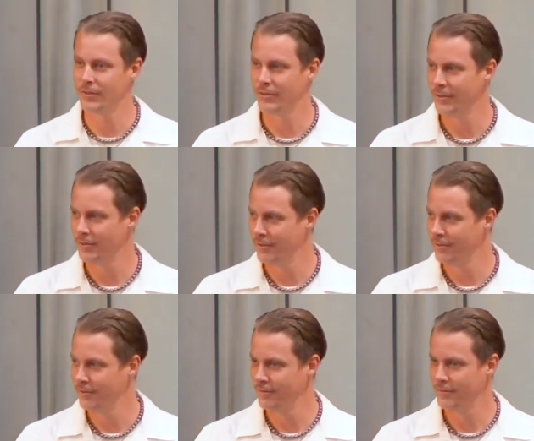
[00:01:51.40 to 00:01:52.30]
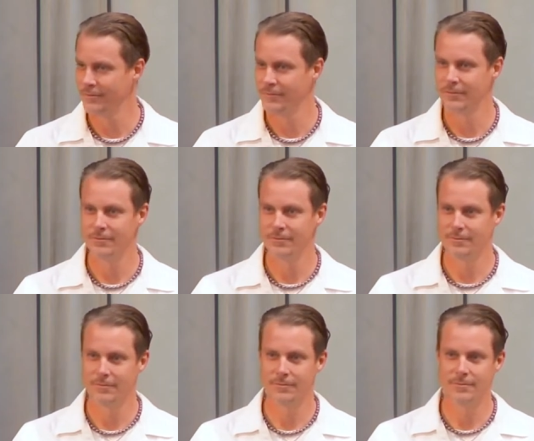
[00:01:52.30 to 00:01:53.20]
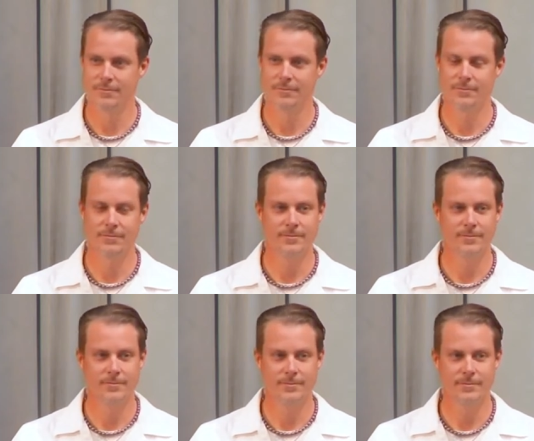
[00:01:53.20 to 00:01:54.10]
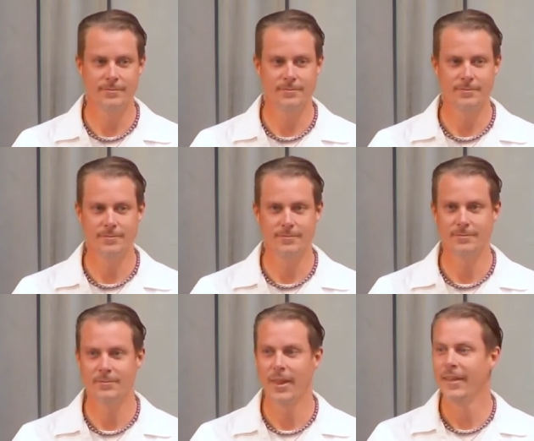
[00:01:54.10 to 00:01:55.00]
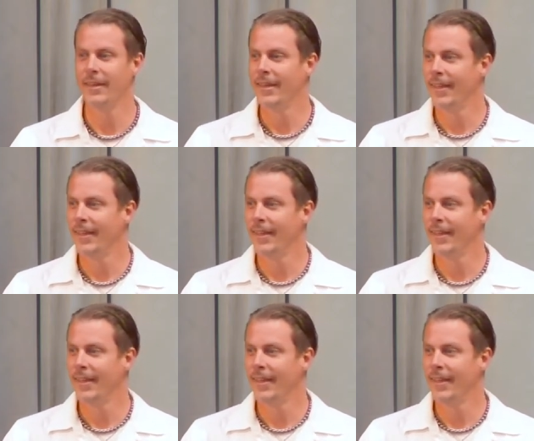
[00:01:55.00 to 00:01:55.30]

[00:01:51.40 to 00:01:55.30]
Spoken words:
No one is speaking in this clip.